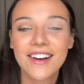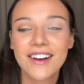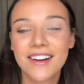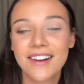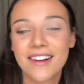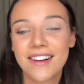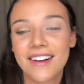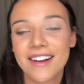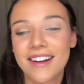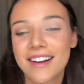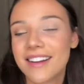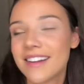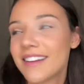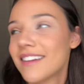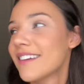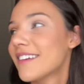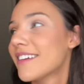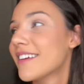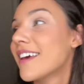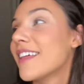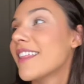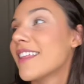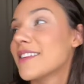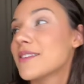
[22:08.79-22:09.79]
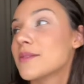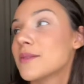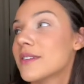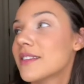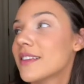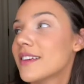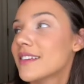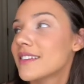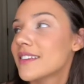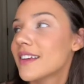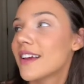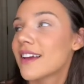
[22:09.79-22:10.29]
Right. Yeah, that's what
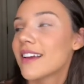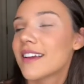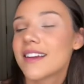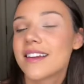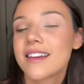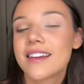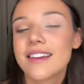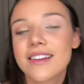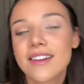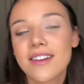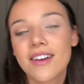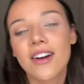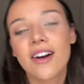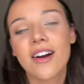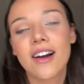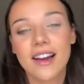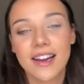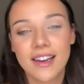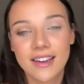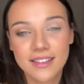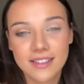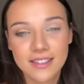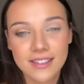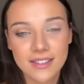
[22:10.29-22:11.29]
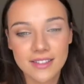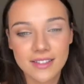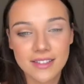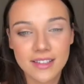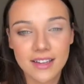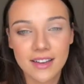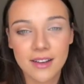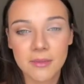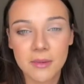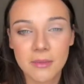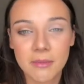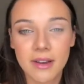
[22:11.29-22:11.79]
they say. Alright,
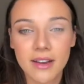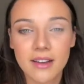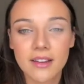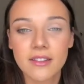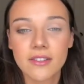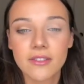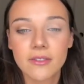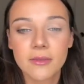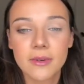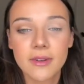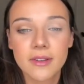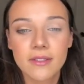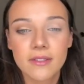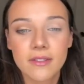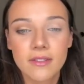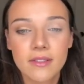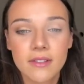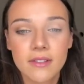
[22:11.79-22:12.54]
seriously, I'll be back in a little bit.